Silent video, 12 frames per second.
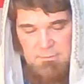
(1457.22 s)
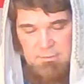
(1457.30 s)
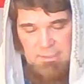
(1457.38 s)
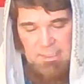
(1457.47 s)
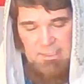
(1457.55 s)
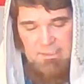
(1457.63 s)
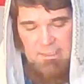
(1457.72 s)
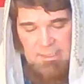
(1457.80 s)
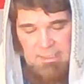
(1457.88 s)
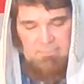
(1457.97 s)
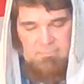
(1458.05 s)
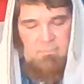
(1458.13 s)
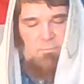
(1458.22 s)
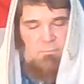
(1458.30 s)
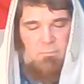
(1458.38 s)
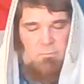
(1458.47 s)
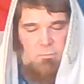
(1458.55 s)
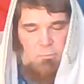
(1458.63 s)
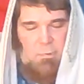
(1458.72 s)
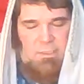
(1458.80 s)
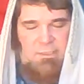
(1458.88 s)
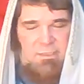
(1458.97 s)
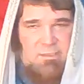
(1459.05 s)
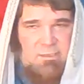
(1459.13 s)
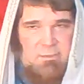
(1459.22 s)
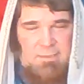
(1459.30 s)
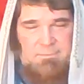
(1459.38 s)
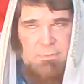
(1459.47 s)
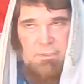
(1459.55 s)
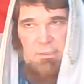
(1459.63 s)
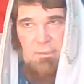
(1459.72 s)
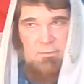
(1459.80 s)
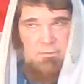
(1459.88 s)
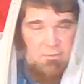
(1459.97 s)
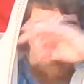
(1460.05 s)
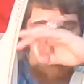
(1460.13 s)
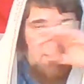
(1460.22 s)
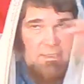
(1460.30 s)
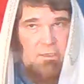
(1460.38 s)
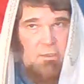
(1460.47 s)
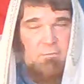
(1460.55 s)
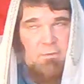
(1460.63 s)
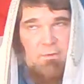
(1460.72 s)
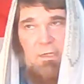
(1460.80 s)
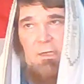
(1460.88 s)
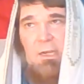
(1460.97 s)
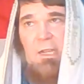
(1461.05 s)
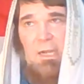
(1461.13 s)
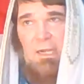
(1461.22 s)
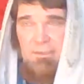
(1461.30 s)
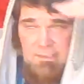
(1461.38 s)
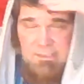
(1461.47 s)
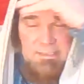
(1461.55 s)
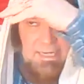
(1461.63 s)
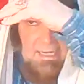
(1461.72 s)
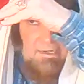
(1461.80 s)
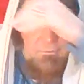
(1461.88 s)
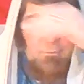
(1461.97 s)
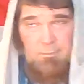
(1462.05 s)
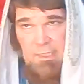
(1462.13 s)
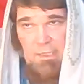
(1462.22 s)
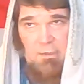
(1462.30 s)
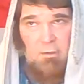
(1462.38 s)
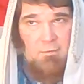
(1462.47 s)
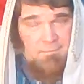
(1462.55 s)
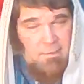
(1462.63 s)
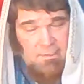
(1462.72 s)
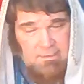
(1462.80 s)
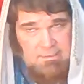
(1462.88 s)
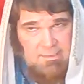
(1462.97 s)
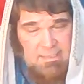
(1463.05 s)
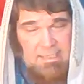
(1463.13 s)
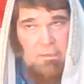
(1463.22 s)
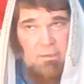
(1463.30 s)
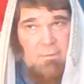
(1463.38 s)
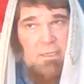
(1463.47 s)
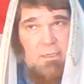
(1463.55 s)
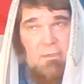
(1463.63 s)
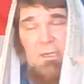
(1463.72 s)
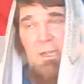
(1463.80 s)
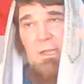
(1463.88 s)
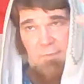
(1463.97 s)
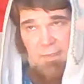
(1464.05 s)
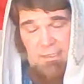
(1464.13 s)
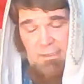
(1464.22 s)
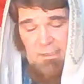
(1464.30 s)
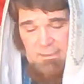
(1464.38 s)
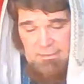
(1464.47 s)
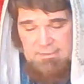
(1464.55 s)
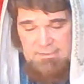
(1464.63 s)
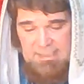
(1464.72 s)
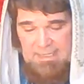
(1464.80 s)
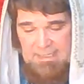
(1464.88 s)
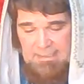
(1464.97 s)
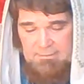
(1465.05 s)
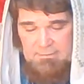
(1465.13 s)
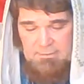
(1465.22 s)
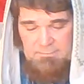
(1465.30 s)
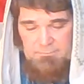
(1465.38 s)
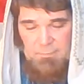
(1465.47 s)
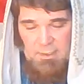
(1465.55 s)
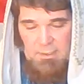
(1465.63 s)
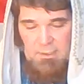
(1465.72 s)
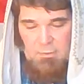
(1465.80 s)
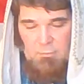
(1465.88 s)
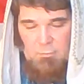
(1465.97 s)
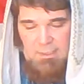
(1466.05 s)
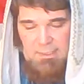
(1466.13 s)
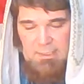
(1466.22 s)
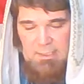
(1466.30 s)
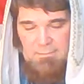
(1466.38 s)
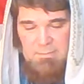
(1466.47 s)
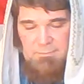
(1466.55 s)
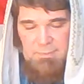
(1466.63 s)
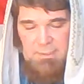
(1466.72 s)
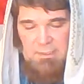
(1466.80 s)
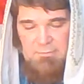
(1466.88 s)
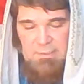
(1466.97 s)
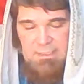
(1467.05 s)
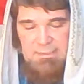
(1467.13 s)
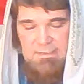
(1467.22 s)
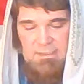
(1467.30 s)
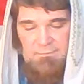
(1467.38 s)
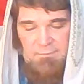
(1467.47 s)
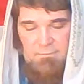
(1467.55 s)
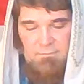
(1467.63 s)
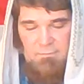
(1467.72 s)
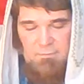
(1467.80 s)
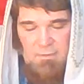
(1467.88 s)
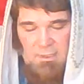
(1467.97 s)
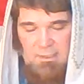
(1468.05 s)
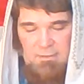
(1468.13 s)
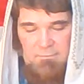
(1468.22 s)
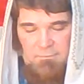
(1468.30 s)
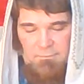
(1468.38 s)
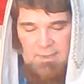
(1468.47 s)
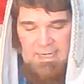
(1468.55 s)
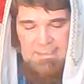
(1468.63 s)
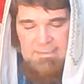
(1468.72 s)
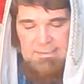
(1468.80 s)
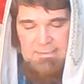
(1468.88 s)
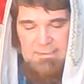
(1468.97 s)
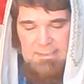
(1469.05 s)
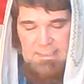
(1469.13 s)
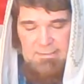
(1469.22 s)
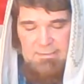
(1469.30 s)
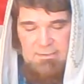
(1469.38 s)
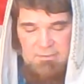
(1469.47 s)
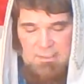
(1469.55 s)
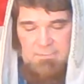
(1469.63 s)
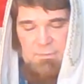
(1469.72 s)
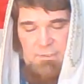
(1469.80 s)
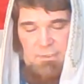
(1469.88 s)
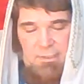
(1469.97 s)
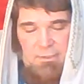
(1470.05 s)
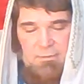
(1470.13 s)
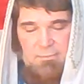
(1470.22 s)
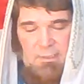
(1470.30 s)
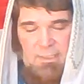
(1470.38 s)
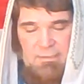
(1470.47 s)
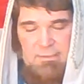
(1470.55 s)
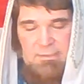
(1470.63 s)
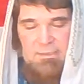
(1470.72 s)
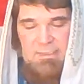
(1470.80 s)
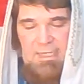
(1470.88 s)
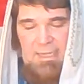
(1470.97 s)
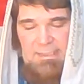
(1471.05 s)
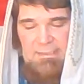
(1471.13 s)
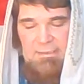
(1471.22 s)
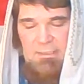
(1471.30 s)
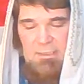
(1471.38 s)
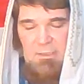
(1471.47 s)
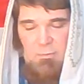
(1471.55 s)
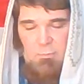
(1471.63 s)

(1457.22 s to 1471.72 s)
You got you got to work the scripture over there and over there, understanding from here over understanding over here. Then you understand when it comes about these different uh, phrases in scripture. You'll understand